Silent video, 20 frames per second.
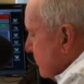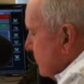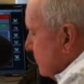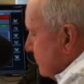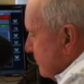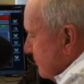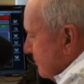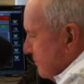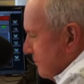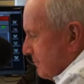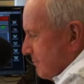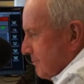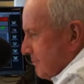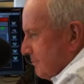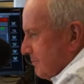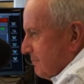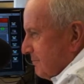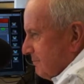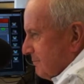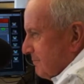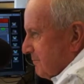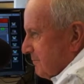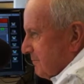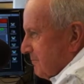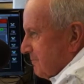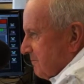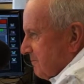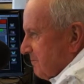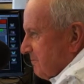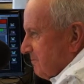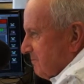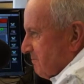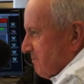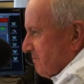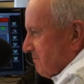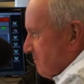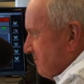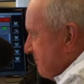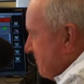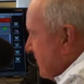
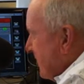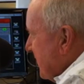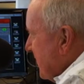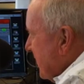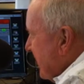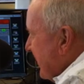The person shown says nothing.